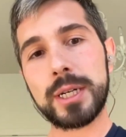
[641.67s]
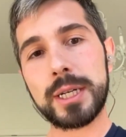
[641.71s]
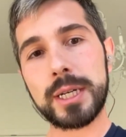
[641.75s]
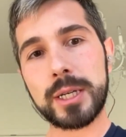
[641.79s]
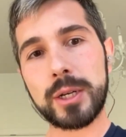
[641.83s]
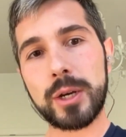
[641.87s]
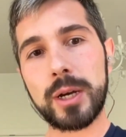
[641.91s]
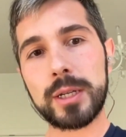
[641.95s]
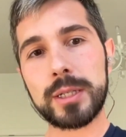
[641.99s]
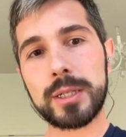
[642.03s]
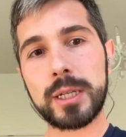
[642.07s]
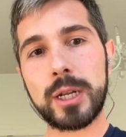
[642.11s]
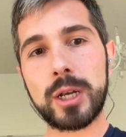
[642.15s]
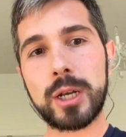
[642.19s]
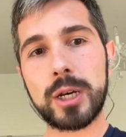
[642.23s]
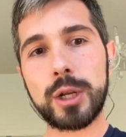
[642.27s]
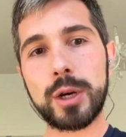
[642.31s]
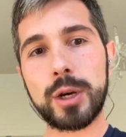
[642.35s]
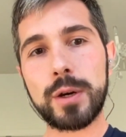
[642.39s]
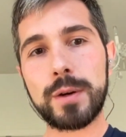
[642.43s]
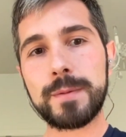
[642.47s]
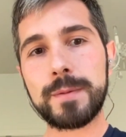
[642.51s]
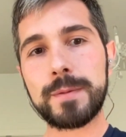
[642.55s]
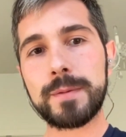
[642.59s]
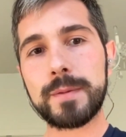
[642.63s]
got a lot
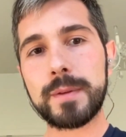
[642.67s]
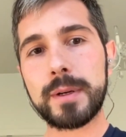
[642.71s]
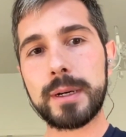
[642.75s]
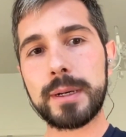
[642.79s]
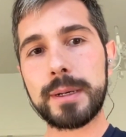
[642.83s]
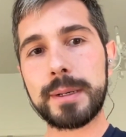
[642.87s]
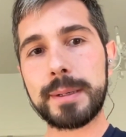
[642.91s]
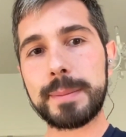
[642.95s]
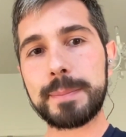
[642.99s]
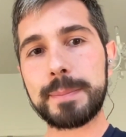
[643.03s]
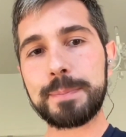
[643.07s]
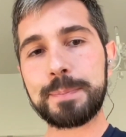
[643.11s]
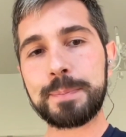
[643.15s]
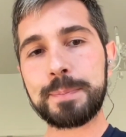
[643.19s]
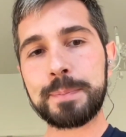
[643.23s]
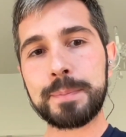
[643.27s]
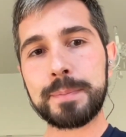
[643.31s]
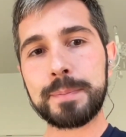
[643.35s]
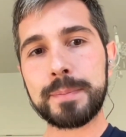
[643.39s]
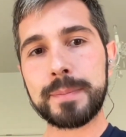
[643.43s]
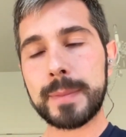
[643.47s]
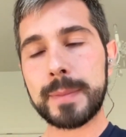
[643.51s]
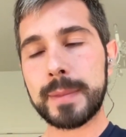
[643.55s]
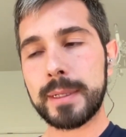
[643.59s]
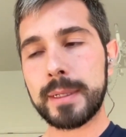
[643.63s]
of um,
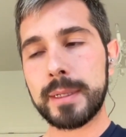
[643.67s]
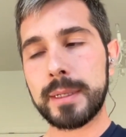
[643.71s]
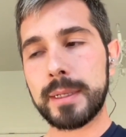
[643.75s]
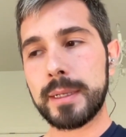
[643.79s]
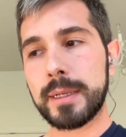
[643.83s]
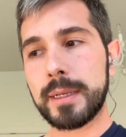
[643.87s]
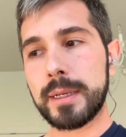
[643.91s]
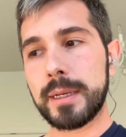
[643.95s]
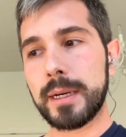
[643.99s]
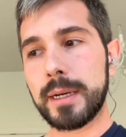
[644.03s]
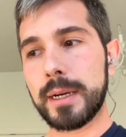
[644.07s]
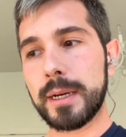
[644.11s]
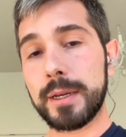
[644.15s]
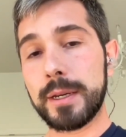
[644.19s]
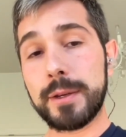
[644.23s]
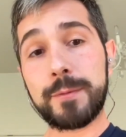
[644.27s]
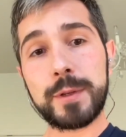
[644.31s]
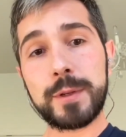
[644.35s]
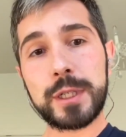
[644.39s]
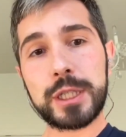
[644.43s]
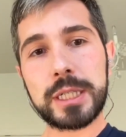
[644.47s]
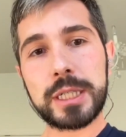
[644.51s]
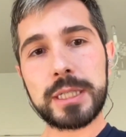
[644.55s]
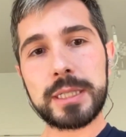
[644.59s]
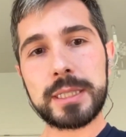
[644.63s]
uh,
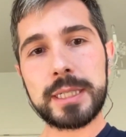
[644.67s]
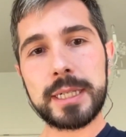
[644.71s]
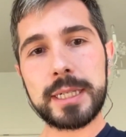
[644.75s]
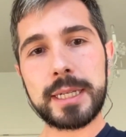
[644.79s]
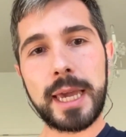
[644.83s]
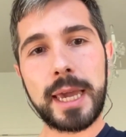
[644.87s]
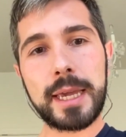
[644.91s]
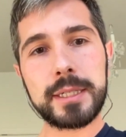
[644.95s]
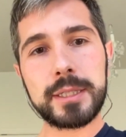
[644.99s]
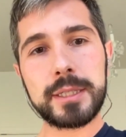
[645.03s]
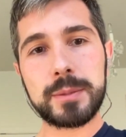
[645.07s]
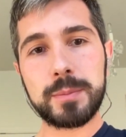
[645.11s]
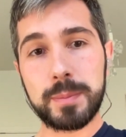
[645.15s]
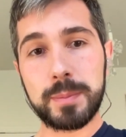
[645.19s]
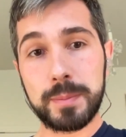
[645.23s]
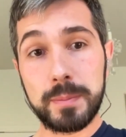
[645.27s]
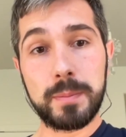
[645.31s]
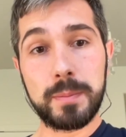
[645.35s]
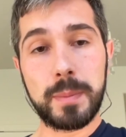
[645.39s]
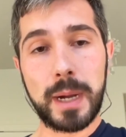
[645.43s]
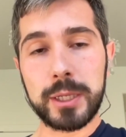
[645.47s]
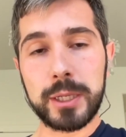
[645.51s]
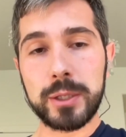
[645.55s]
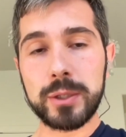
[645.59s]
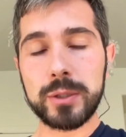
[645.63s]
efficiency gains
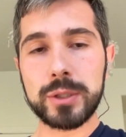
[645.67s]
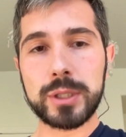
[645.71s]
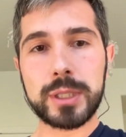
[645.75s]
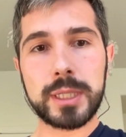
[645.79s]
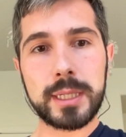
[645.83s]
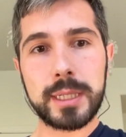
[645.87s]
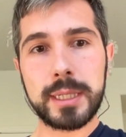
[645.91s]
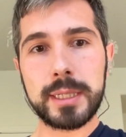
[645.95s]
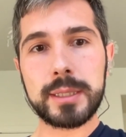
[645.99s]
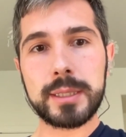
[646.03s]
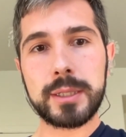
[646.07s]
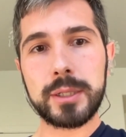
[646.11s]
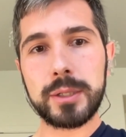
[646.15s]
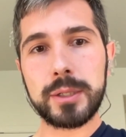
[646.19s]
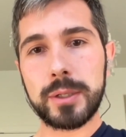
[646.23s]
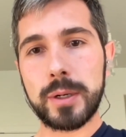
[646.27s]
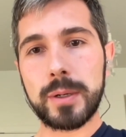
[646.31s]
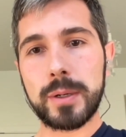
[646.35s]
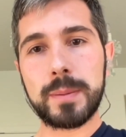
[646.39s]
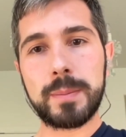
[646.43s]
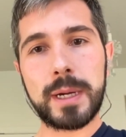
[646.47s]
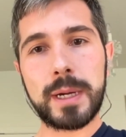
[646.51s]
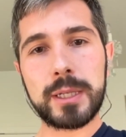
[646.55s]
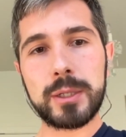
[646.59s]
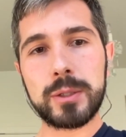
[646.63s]
by using it. You know,
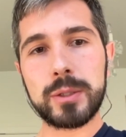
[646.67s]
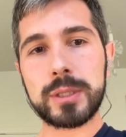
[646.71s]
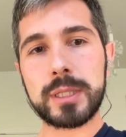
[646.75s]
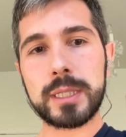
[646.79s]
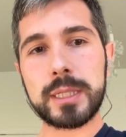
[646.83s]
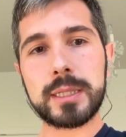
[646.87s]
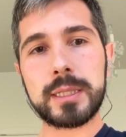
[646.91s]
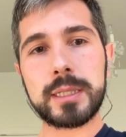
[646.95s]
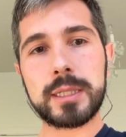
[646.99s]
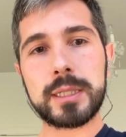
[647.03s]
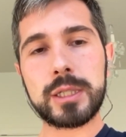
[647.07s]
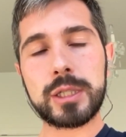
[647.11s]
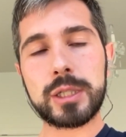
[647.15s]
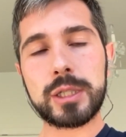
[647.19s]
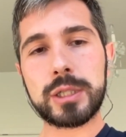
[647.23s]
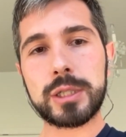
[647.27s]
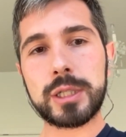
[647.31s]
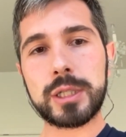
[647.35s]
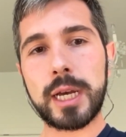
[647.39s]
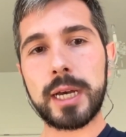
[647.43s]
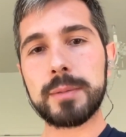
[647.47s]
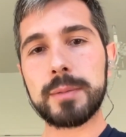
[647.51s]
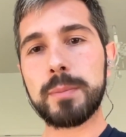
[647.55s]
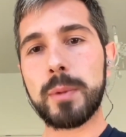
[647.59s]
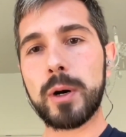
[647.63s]
by using these
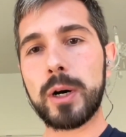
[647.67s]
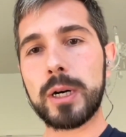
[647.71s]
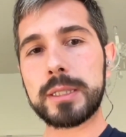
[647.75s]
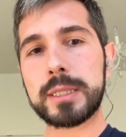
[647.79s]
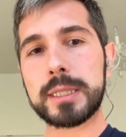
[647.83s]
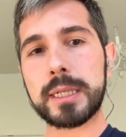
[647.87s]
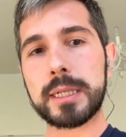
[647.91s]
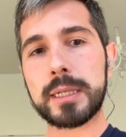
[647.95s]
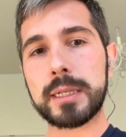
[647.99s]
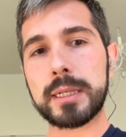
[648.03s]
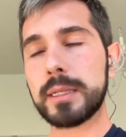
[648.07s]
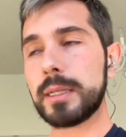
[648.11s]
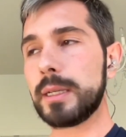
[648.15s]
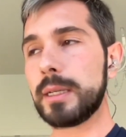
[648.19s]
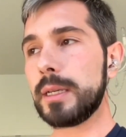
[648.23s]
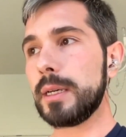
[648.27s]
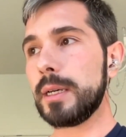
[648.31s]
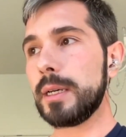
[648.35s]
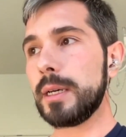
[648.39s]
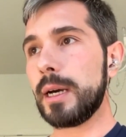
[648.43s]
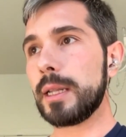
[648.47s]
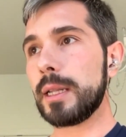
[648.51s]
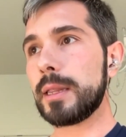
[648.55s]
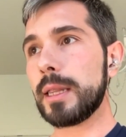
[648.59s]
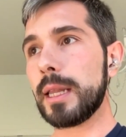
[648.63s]
chatbots, and
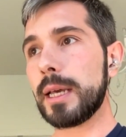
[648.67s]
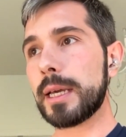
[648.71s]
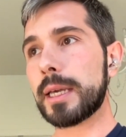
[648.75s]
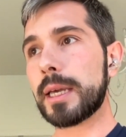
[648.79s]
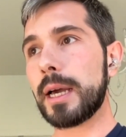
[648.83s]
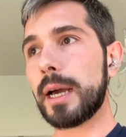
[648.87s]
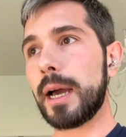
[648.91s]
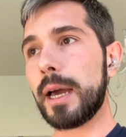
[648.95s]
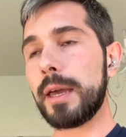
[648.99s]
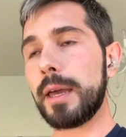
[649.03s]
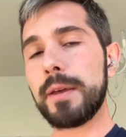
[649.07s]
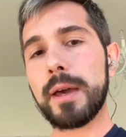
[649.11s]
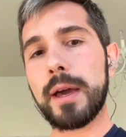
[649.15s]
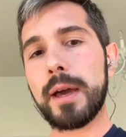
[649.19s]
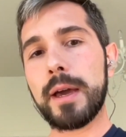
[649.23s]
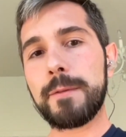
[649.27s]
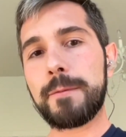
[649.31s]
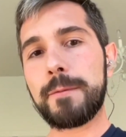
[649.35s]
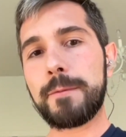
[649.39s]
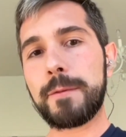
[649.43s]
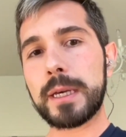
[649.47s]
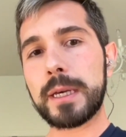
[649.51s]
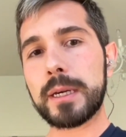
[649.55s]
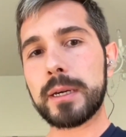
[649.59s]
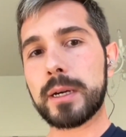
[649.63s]
like I, I
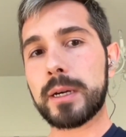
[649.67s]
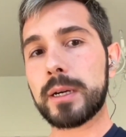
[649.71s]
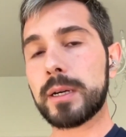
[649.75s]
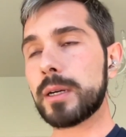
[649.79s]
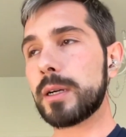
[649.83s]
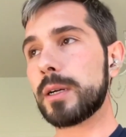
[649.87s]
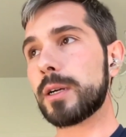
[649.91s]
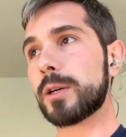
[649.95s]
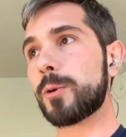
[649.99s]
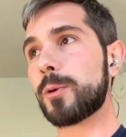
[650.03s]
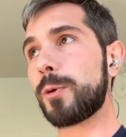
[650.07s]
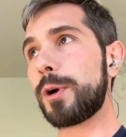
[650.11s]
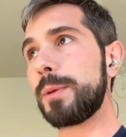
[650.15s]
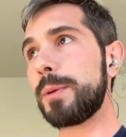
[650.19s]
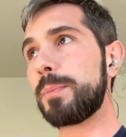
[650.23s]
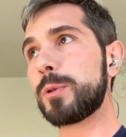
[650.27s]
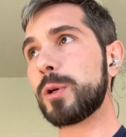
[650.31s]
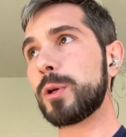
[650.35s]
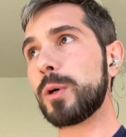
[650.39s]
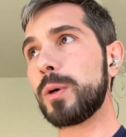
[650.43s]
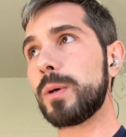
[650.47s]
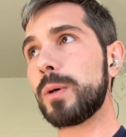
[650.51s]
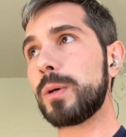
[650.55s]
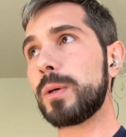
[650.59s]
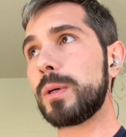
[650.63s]
think
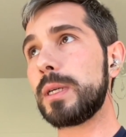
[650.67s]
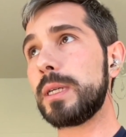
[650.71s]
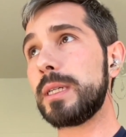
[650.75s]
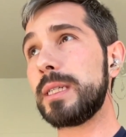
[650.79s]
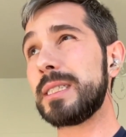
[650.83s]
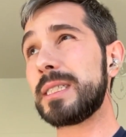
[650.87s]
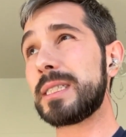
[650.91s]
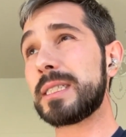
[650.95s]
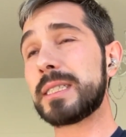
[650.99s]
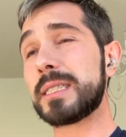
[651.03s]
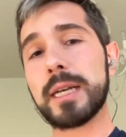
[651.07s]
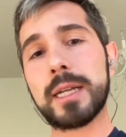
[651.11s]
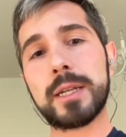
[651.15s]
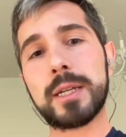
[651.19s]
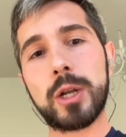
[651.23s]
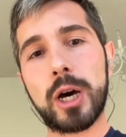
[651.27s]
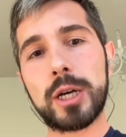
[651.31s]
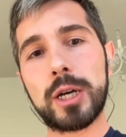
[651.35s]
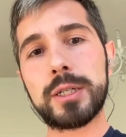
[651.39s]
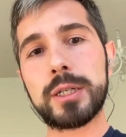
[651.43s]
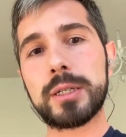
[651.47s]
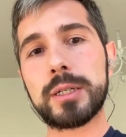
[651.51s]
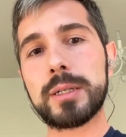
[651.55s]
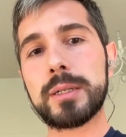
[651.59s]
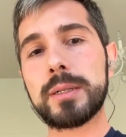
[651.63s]
crypto is
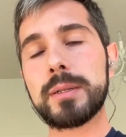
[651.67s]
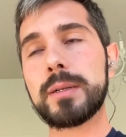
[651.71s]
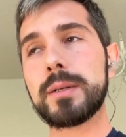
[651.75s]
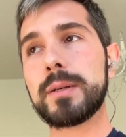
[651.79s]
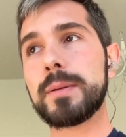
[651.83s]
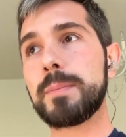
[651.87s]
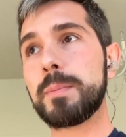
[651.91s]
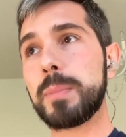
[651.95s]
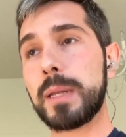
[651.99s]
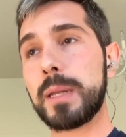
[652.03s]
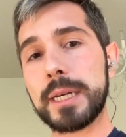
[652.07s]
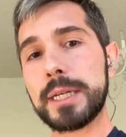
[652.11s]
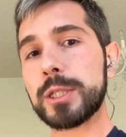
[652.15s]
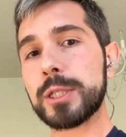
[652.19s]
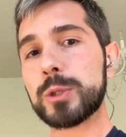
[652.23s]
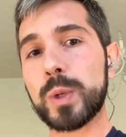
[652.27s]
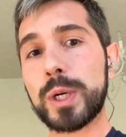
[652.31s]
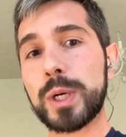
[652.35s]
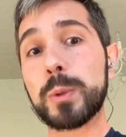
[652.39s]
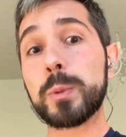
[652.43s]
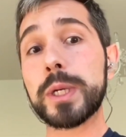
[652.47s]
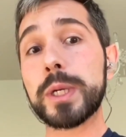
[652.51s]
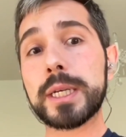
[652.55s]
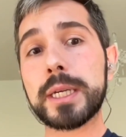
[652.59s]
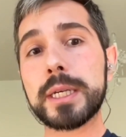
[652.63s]
another place
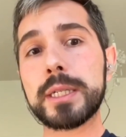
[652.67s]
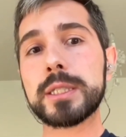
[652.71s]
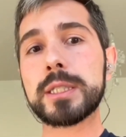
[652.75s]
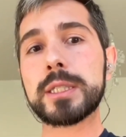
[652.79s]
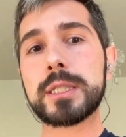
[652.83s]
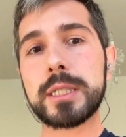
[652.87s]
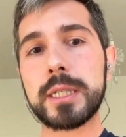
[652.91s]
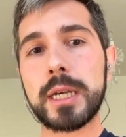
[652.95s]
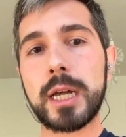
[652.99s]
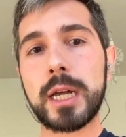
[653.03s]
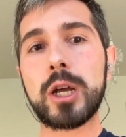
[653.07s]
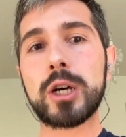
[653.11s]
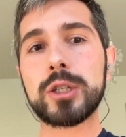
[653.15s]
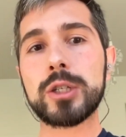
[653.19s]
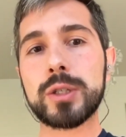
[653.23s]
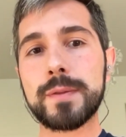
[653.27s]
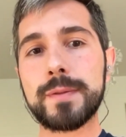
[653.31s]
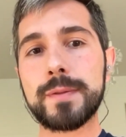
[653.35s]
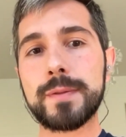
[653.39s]
where we can see a lot of